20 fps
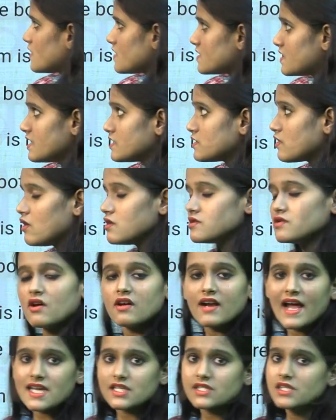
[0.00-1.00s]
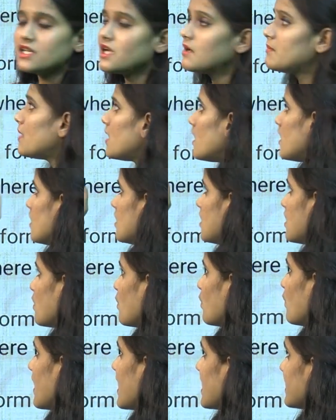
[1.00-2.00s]
this is also a rational number
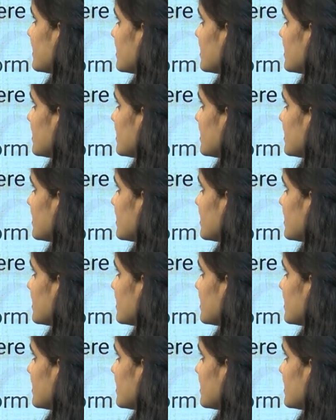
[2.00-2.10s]
where